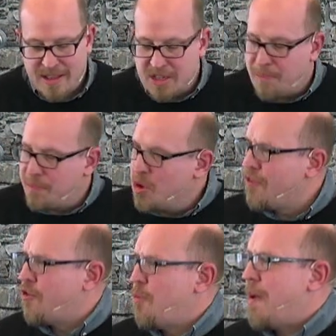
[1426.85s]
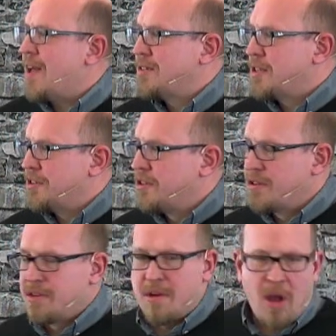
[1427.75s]
That's a beautiful passage
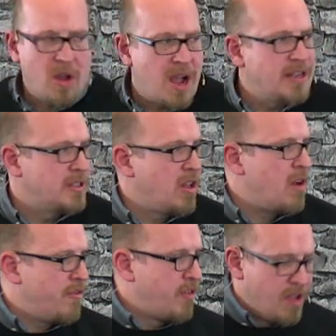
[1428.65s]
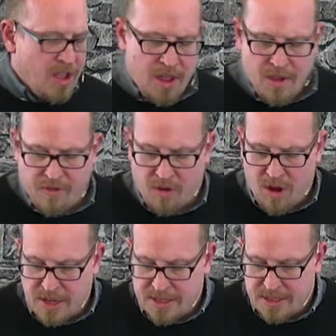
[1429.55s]
about God's love
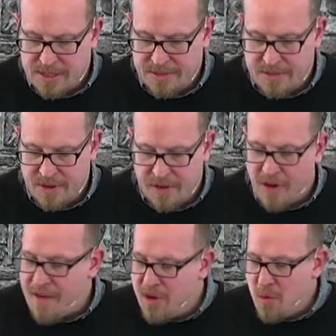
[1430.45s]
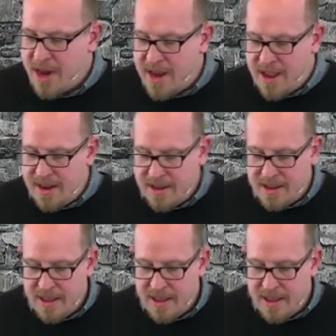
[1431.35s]
for us, for everyone in it.